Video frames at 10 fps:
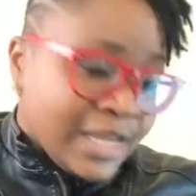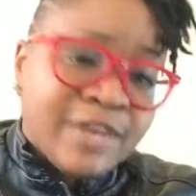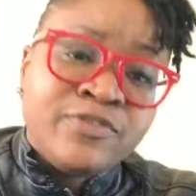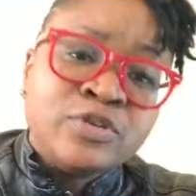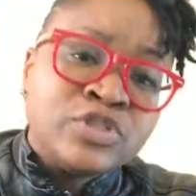
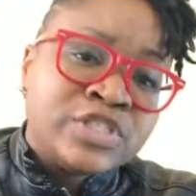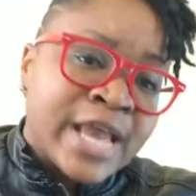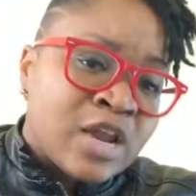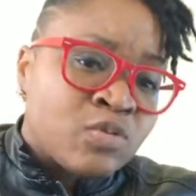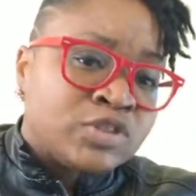if you
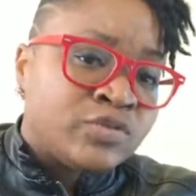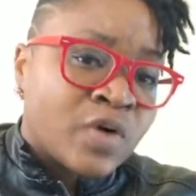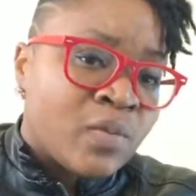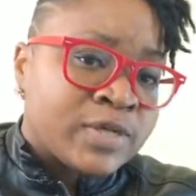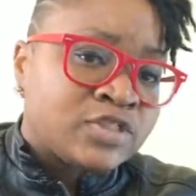stay in what you've
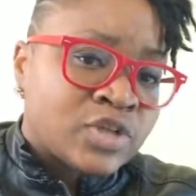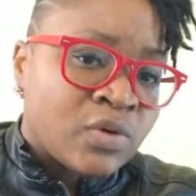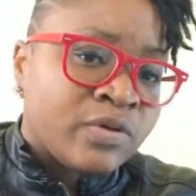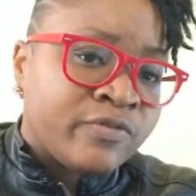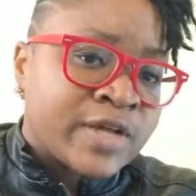always
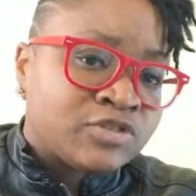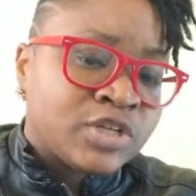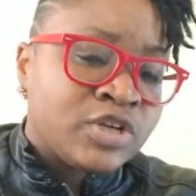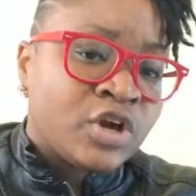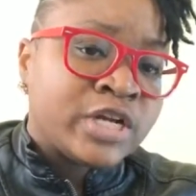known,
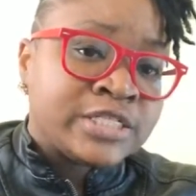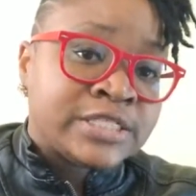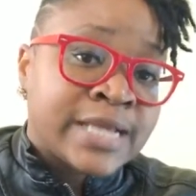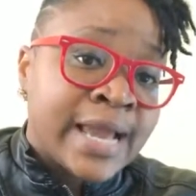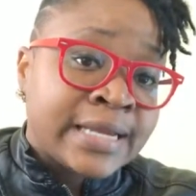eventually you're going to
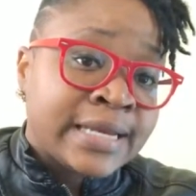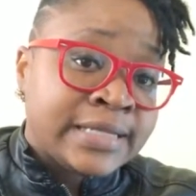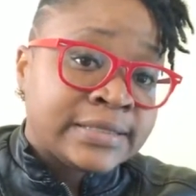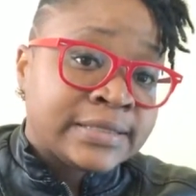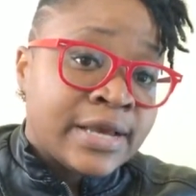
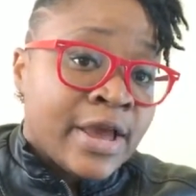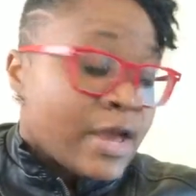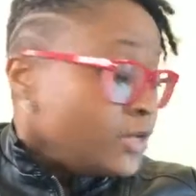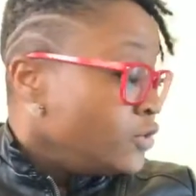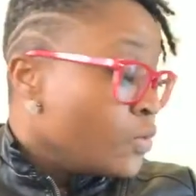stagnate.
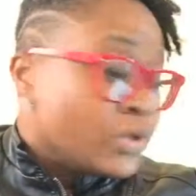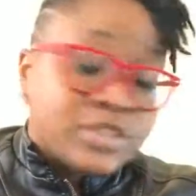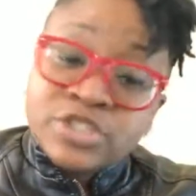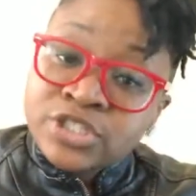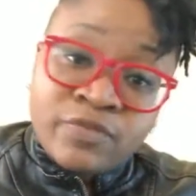You're going
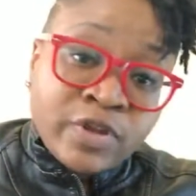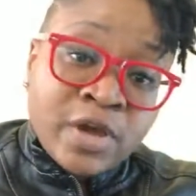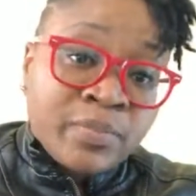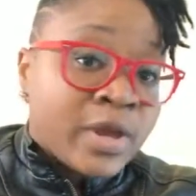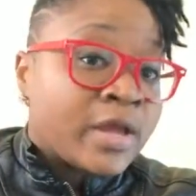to shrivel
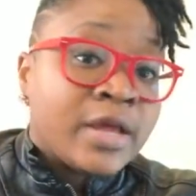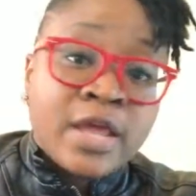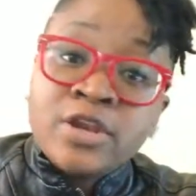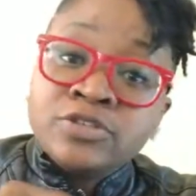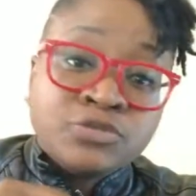up,
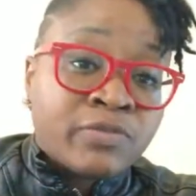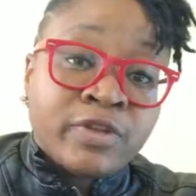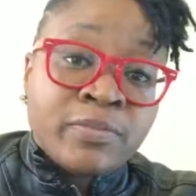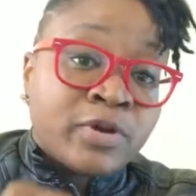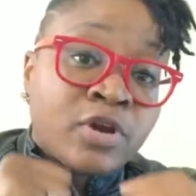
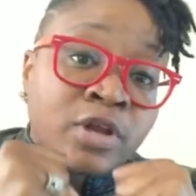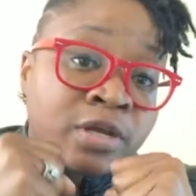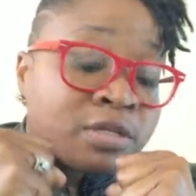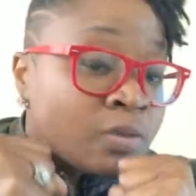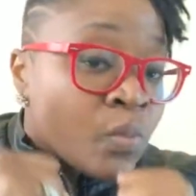and you're going
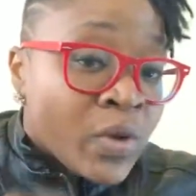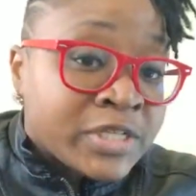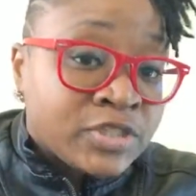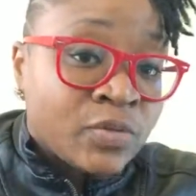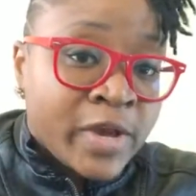to
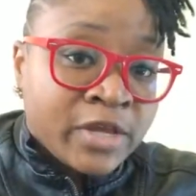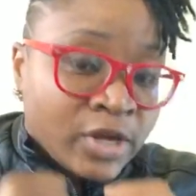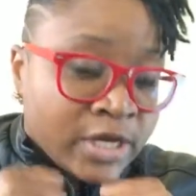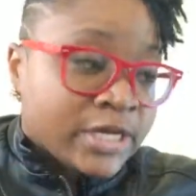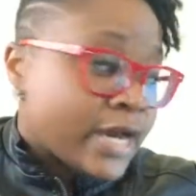waste away.
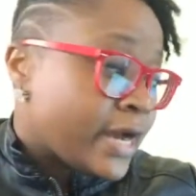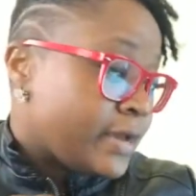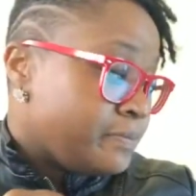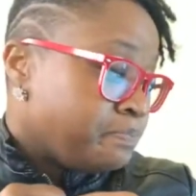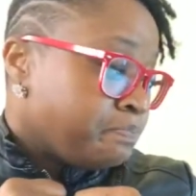You're going to
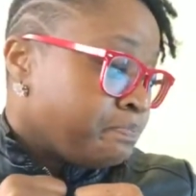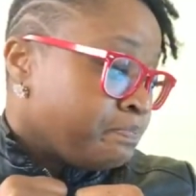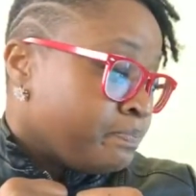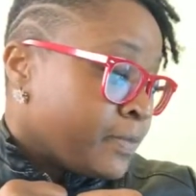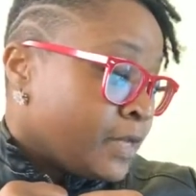die.
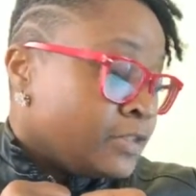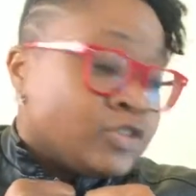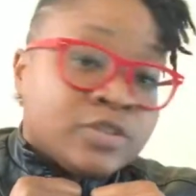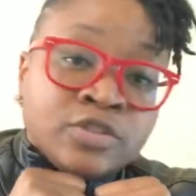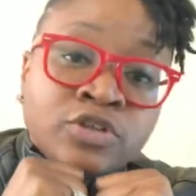
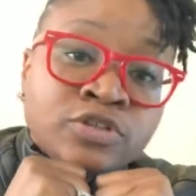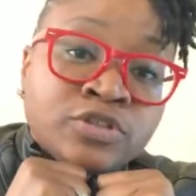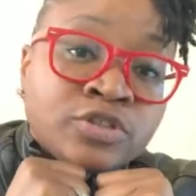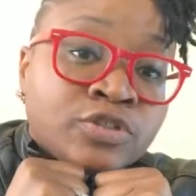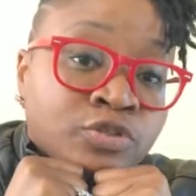
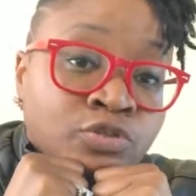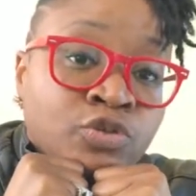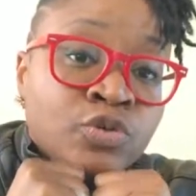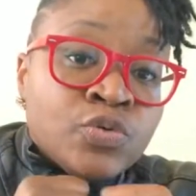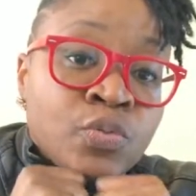
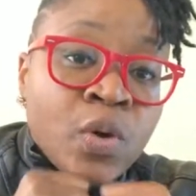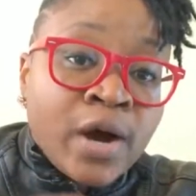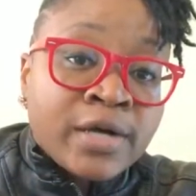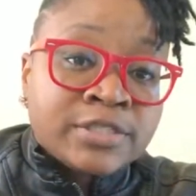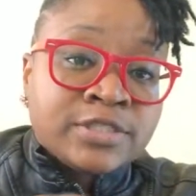You
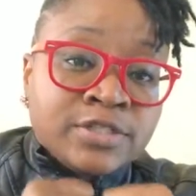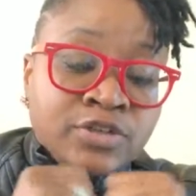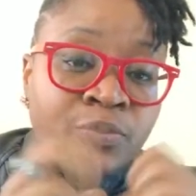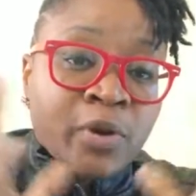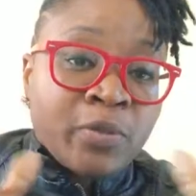want
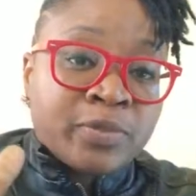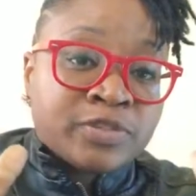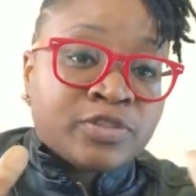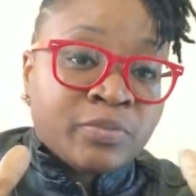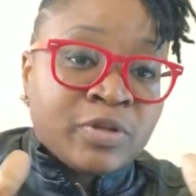your
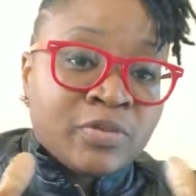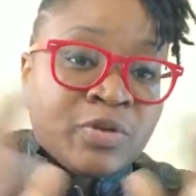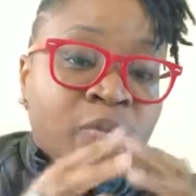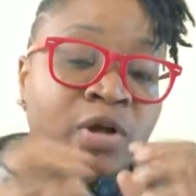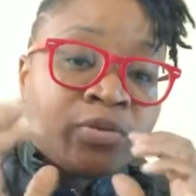purpose to bloom.
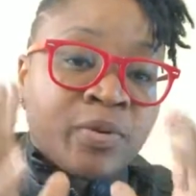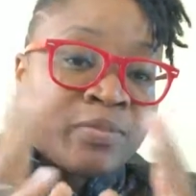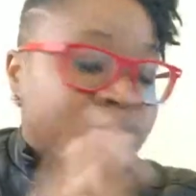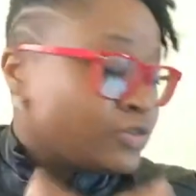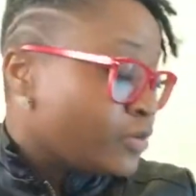You want your
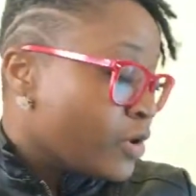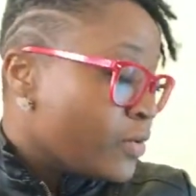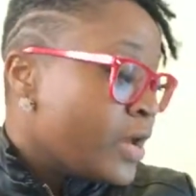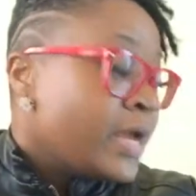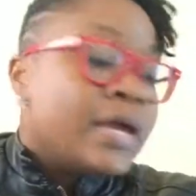purpose to
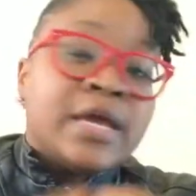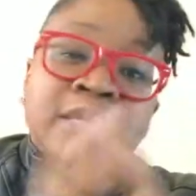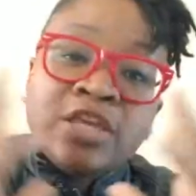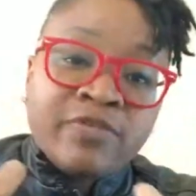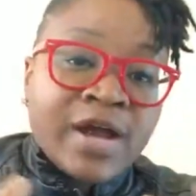grow.
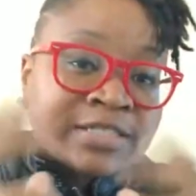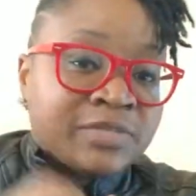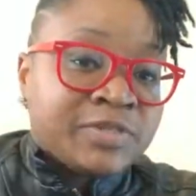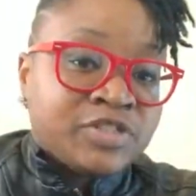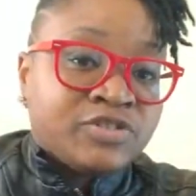You've got
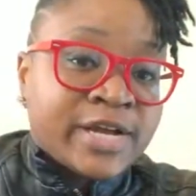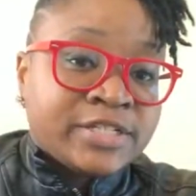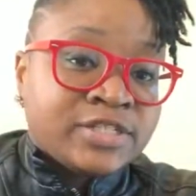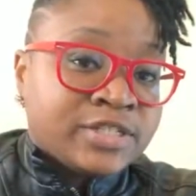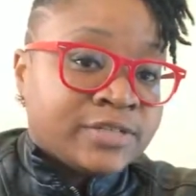to be
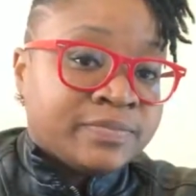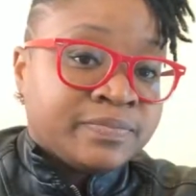stretched.